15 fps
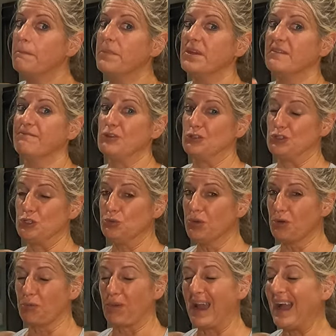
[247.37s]
but if you do
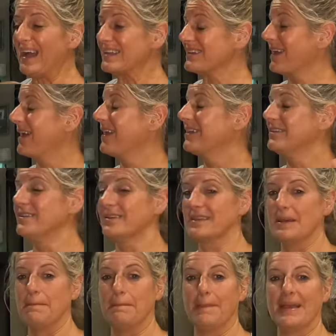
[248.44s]
it right, you
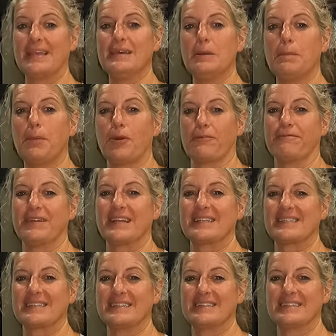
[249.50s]
can make it
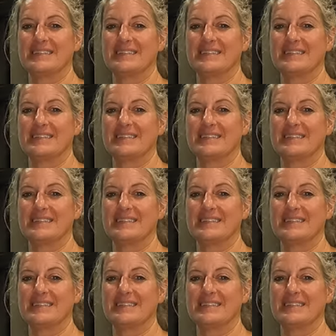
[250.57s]
perfect.